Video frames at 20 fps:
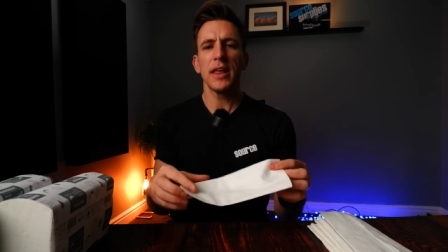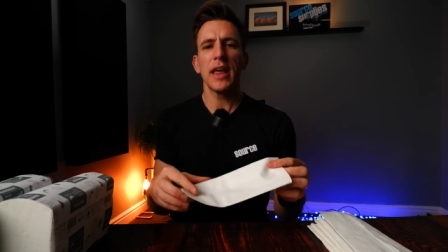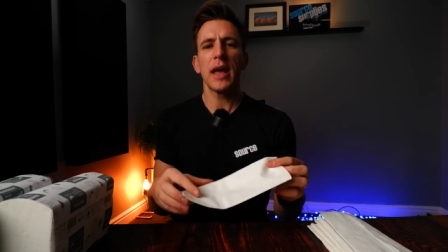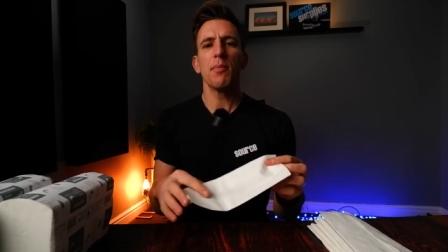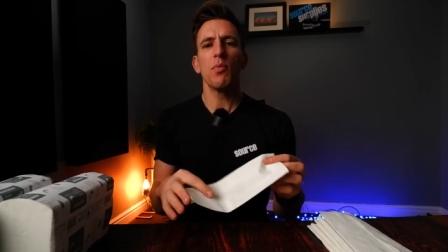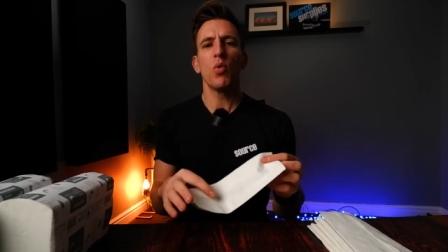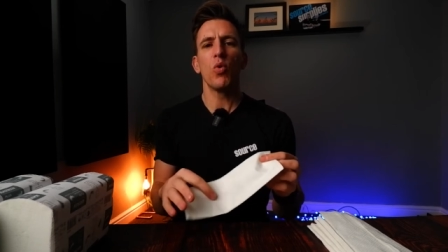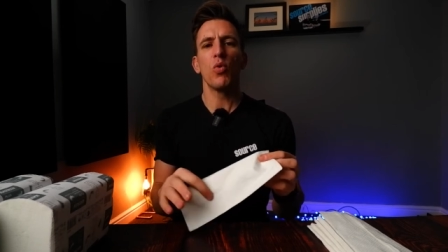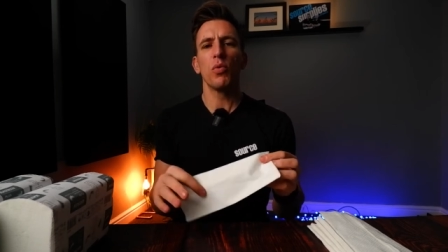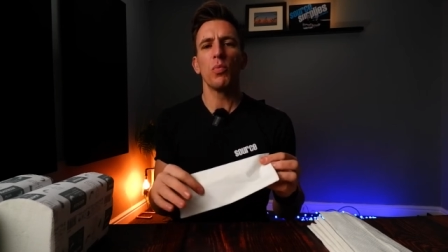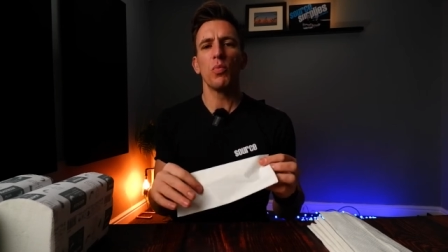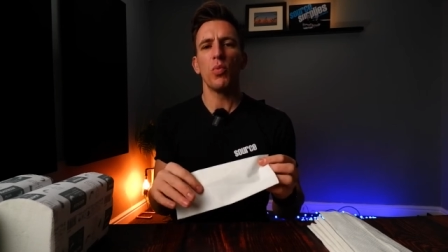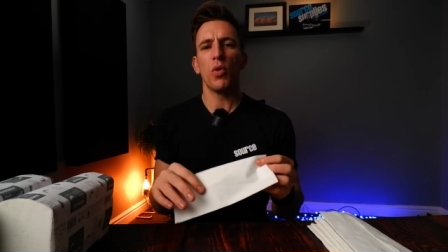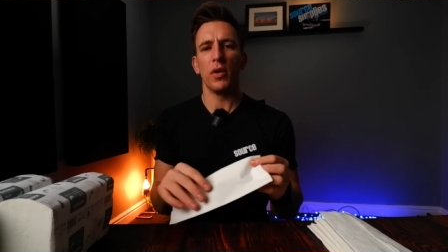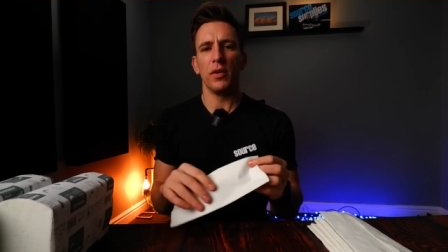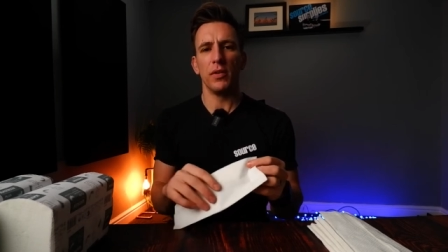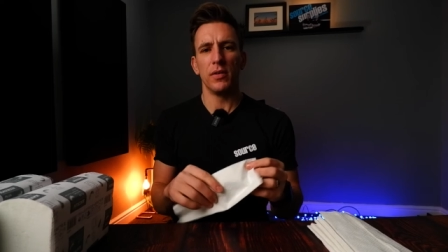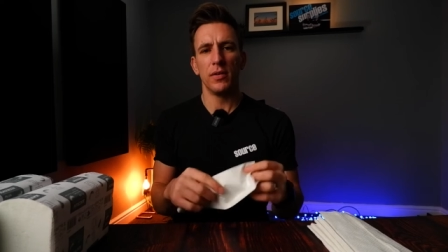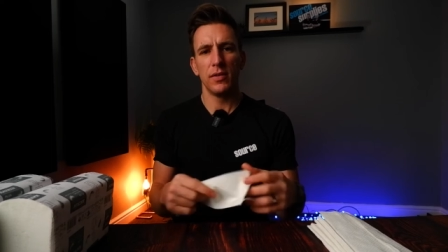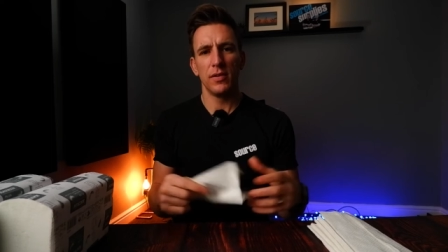to get more than
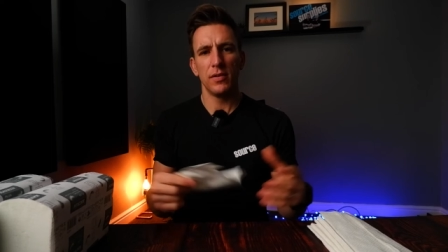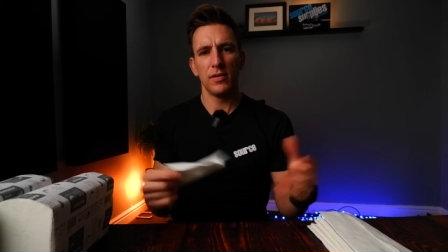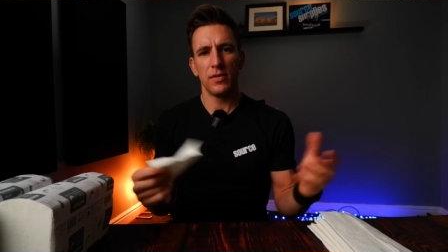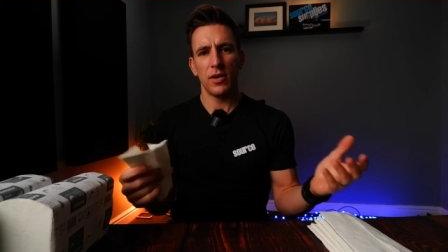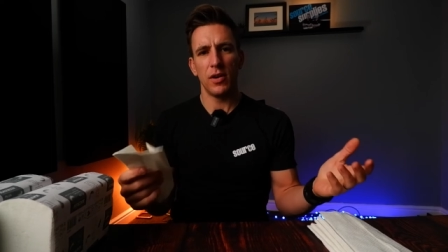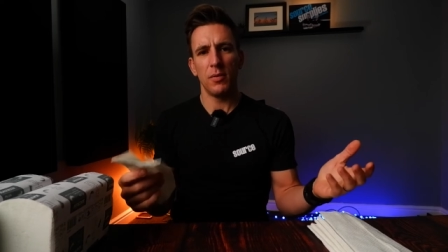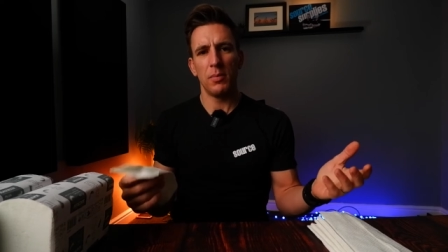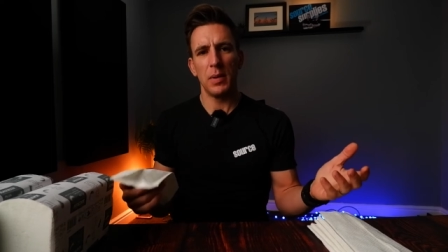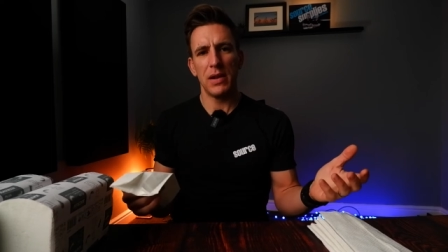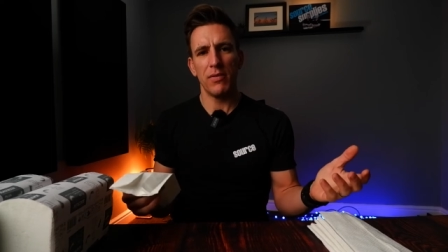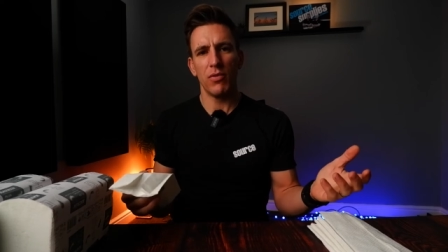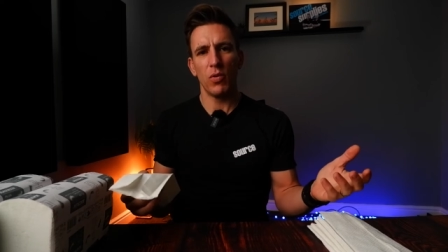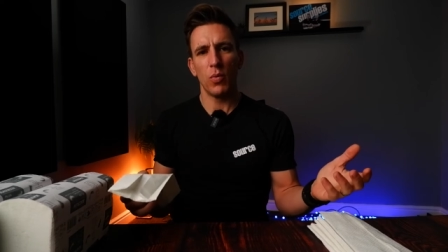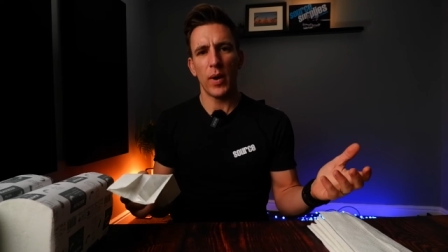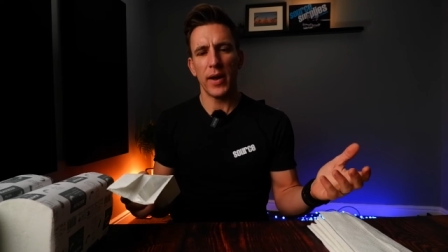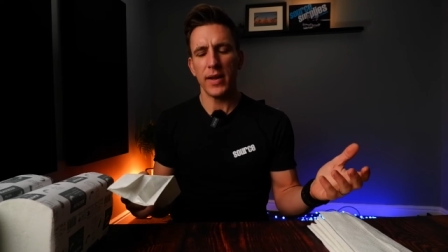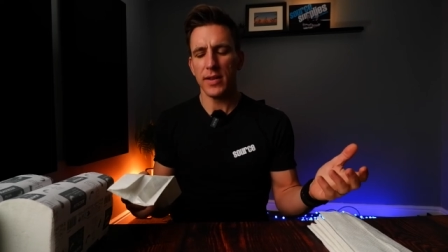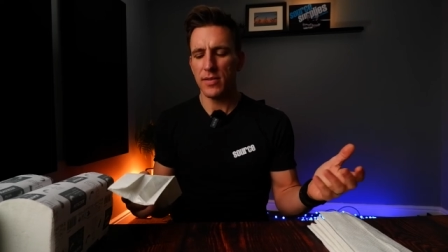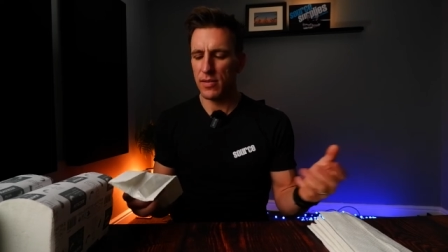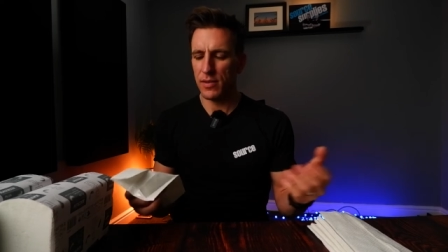one, so a bit of a
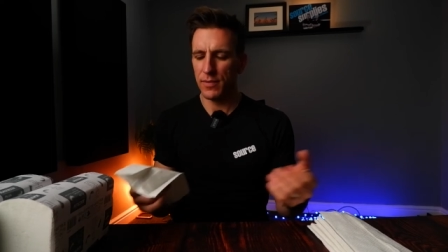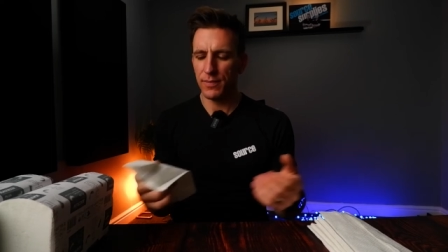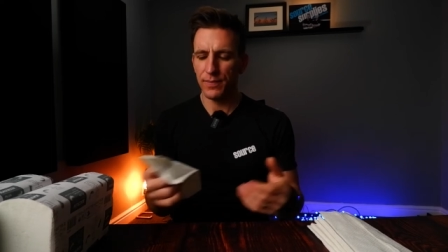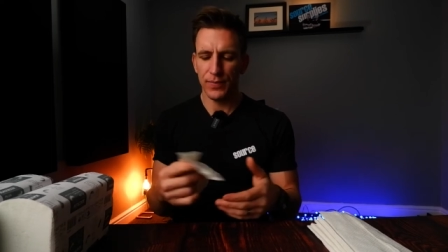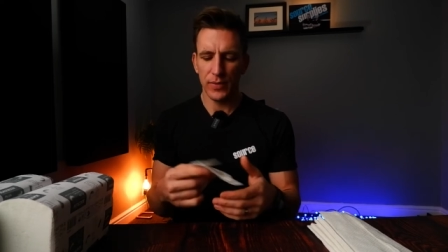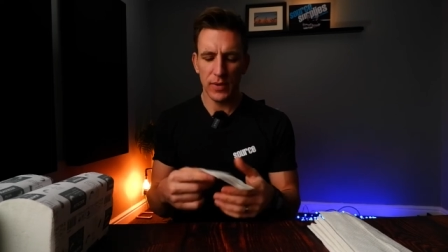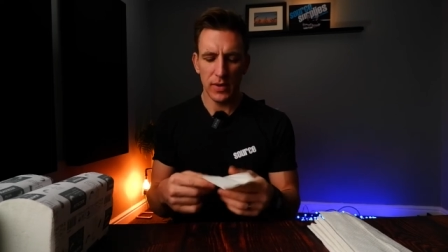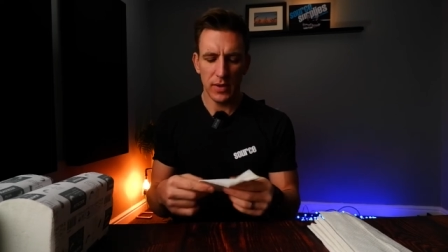waste.